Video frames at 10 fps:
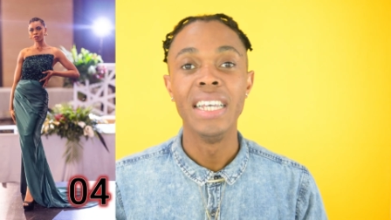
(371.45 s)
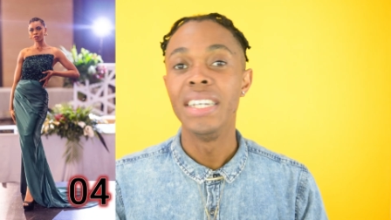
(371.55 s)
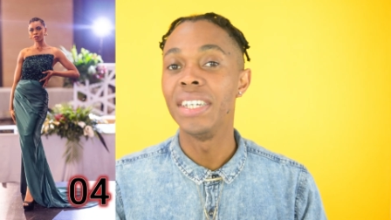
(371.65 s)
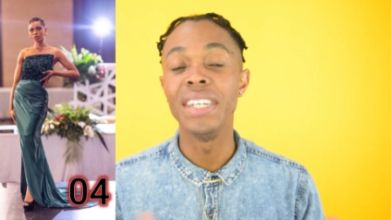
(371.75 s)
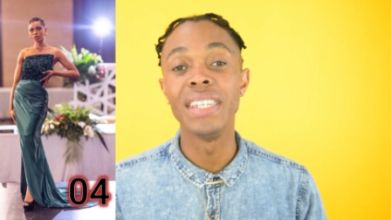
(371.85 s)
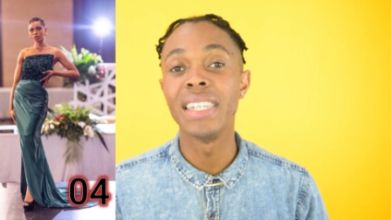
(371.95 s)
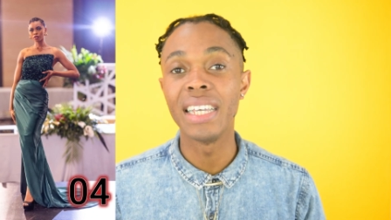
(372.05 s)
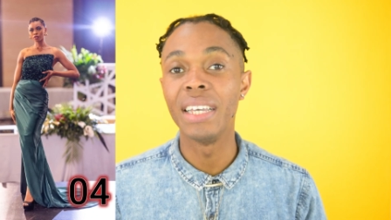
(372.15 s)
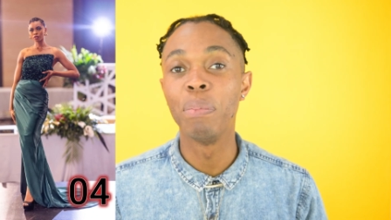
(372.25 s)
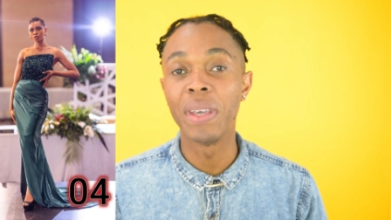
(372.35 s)
She is
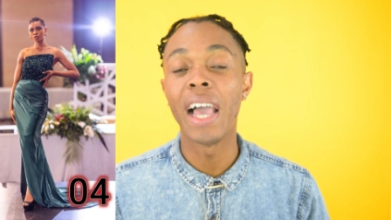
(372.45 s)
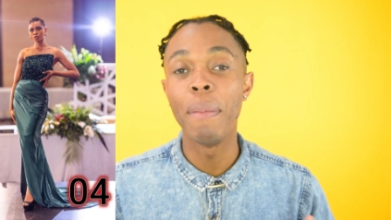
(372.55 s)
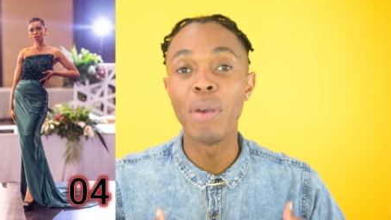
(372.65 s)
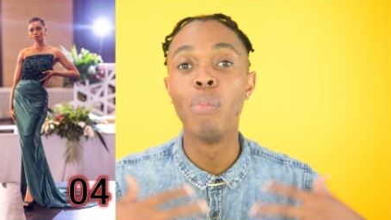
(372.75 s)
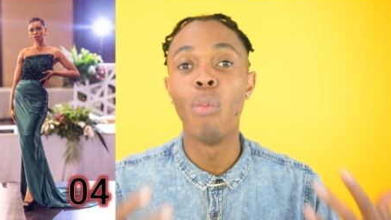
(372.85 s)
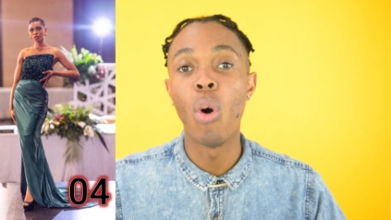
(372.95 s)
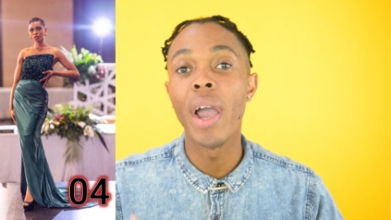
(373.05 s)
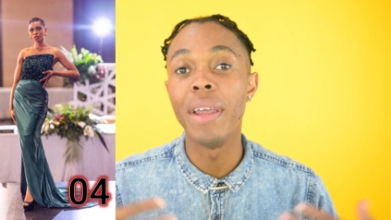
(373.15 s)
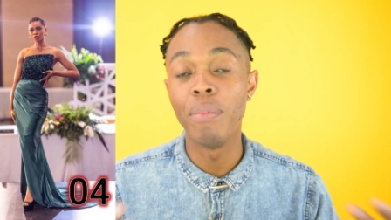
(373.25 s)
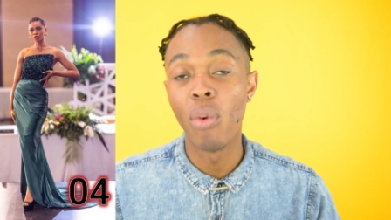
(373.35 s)
becoming more
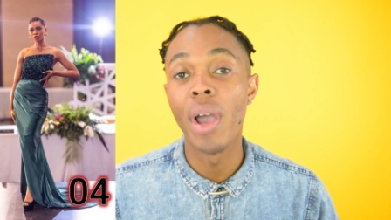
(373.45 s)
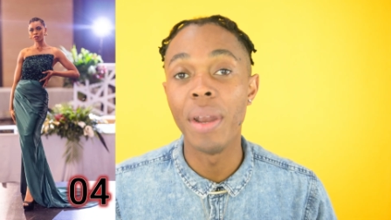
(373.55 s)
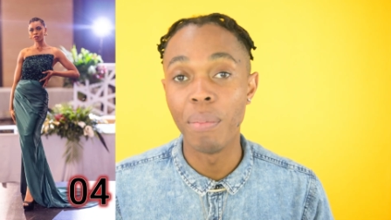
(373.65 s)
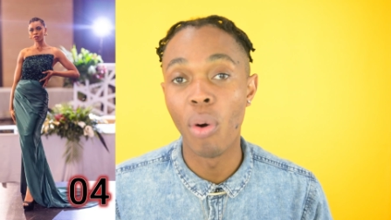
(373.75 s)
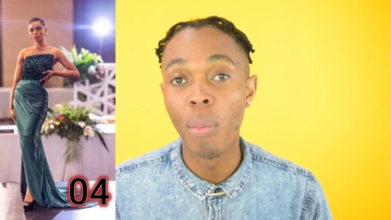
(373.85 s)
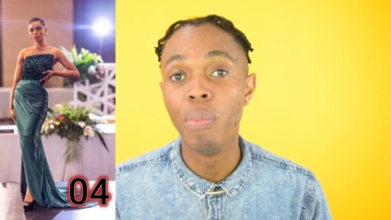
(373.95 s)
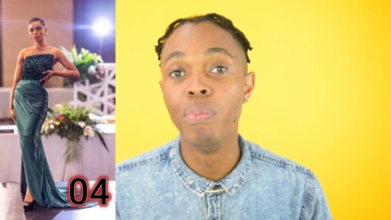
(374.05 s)
and more and more